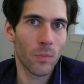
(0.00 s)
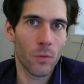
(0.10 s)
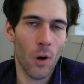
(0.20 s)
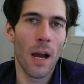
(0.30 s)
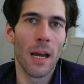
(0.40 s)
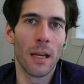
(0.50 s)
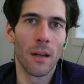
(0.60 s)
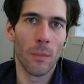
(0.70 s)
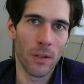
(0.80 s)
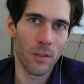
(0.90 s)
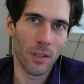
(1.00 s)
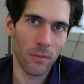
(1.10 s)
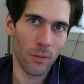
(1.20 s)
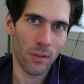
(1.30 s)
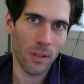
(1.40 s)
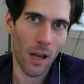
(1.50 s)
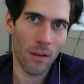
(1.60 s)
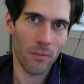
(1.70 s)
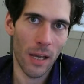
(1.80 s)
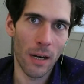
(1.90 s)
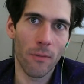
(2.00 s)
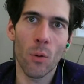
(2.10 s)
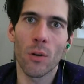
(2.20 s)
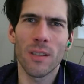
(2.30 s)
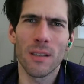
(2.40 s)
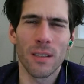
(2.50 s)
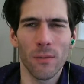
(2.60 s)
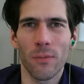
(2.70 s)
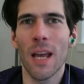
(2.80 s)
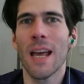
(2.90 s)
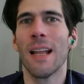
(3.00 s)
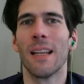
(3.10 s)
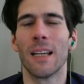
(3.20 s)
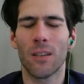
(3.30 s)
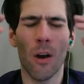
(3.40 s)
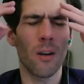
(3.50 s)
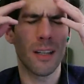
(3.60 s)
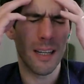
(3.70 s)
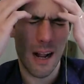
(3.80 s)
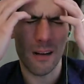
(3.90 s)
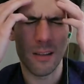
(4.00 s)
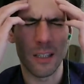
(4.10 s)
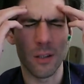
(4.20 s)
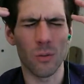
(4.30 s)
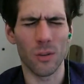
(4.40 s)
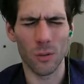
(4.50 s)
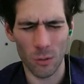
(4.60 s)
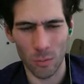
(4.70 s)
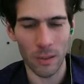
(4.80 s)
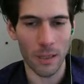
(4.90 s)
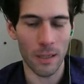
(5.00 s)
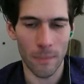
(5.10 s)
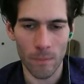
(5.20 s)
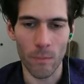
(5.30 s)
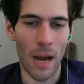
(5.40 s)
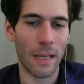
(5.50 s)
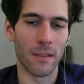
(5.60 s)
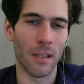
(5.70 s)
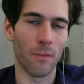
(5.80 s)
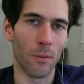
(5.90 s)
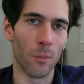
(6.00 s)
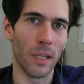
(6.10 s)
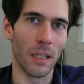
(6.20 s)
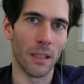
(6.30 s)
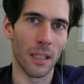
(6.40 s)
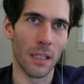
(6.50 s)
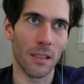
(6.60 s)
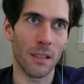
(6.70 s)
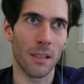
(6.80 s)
trying a bunch of different stuff. And of course, it's different. Like it's hard to get out of the YouTube mindset for me, at least. For